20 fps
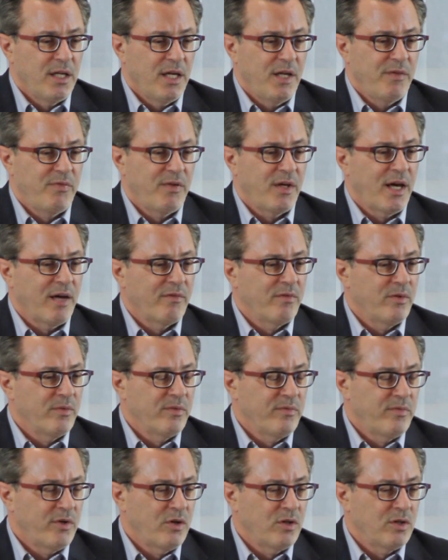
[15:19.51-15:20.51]
If you have a
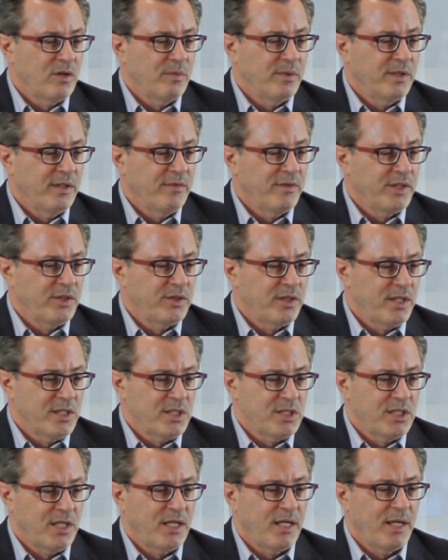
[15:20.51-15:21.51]
revocable living
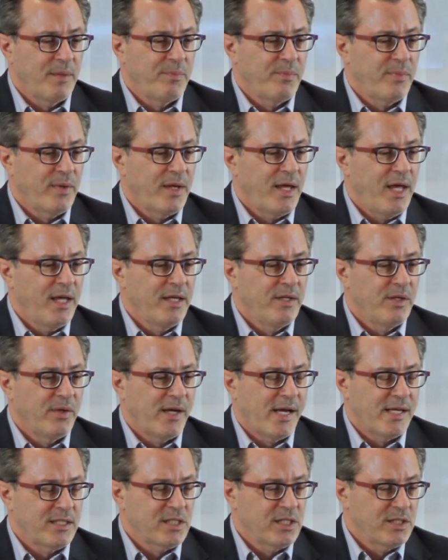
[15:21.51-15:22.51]
trust set up and your
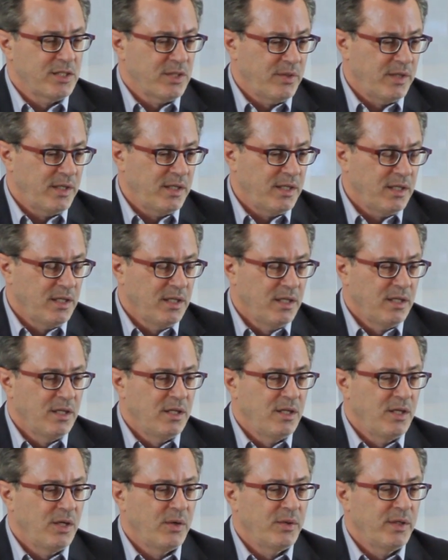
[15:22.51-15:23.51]
assets are in it,
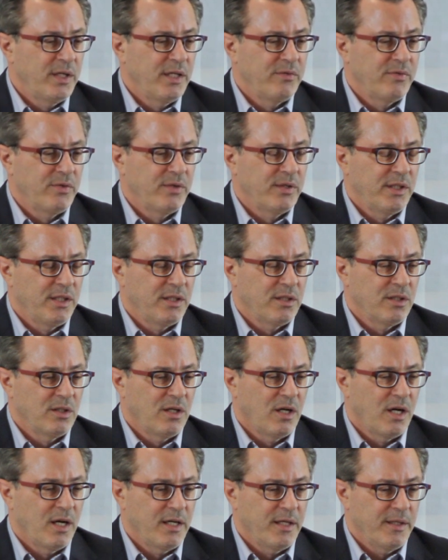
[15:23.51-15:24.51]
no need for a legal
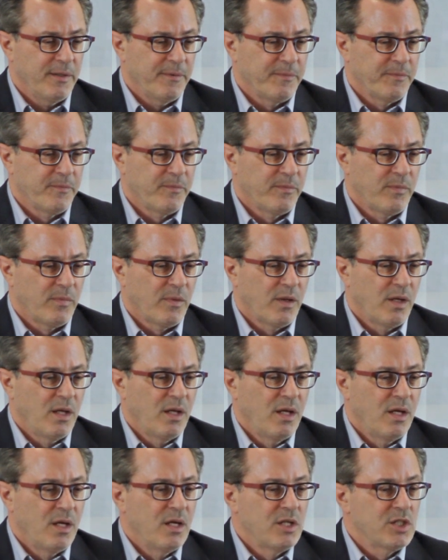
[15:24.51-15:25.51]
guardian.
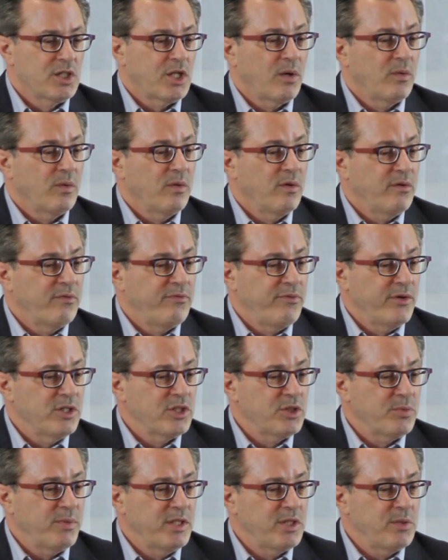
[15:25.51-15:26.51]
So
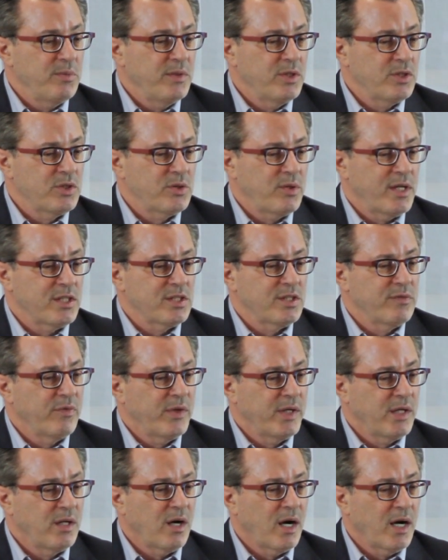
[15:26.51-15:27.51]
first reason we use trusts,
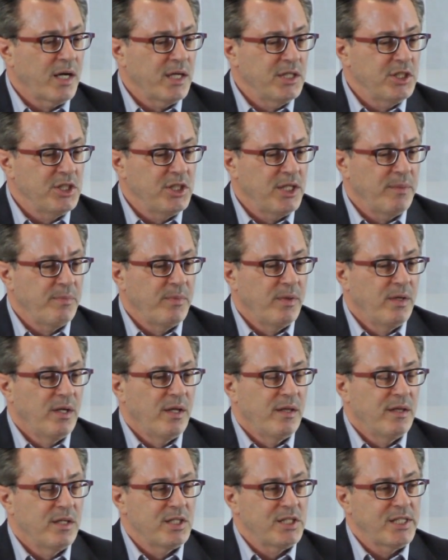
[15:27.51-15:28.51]
avoid guardianship.
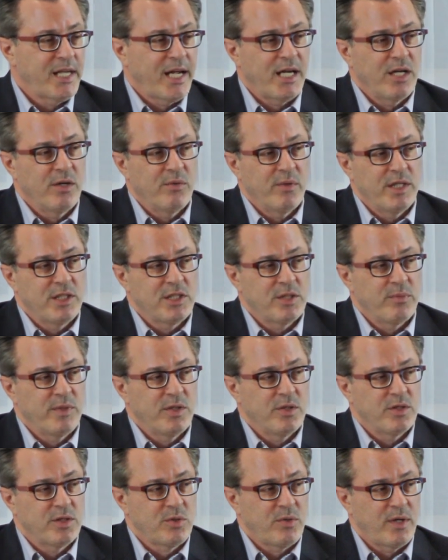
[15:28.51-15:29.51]
The second reason we
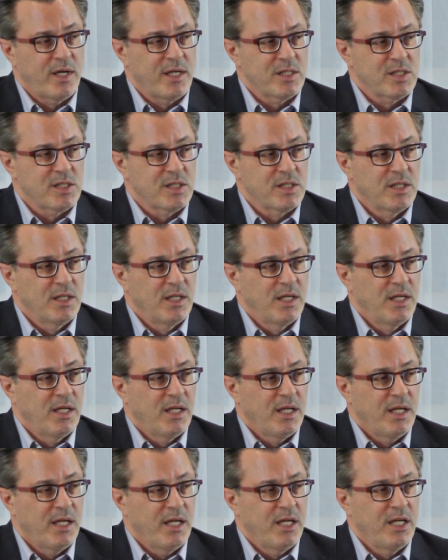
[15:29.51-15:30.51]
use trusts
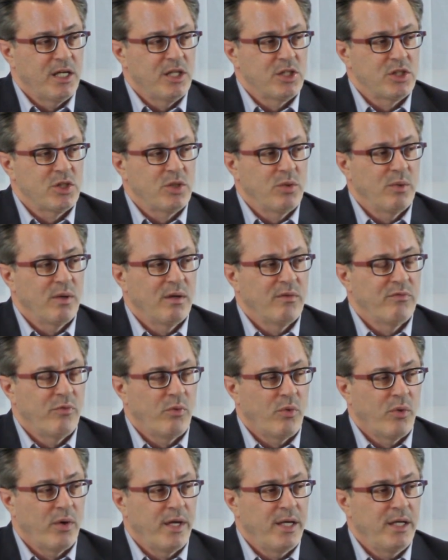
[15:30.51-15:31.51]
is to
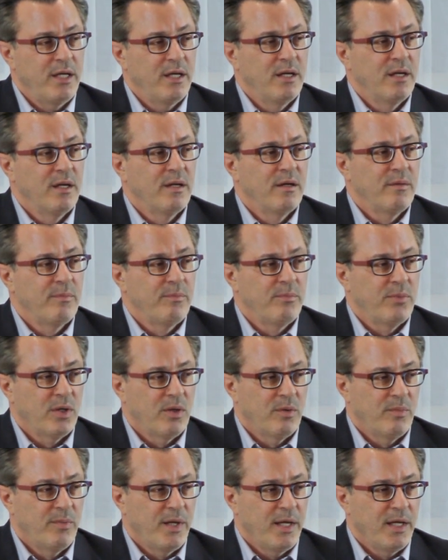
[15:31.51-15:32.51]
avoid
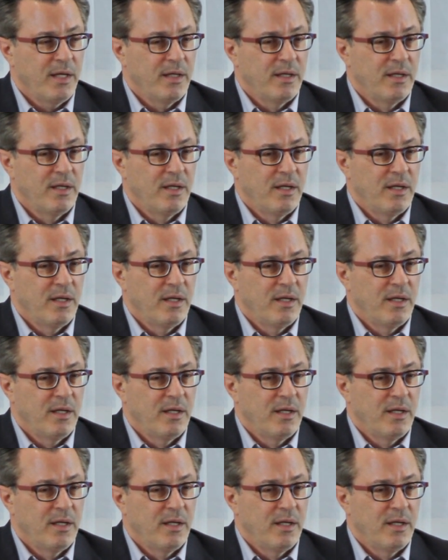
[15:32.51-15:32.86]
probate.